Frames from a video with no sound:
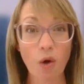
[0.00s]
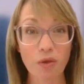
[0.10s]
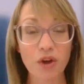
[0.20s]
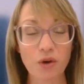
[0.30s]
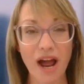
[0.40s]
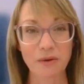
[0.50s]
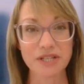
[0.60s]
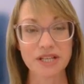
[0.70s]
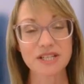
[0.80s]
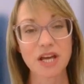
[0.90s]
on the
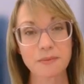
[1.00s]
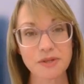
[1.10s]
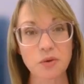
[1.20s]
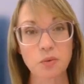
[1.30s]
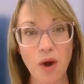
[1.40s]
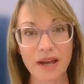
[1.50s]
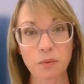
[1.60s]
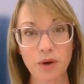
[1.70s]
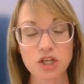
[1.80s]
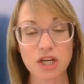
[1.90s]
ground in terms of the way
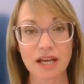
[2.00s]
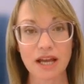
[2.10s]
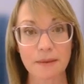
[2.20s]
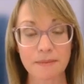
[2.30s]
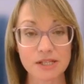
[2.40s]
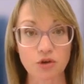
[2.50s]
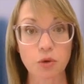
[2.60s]
in which Mr.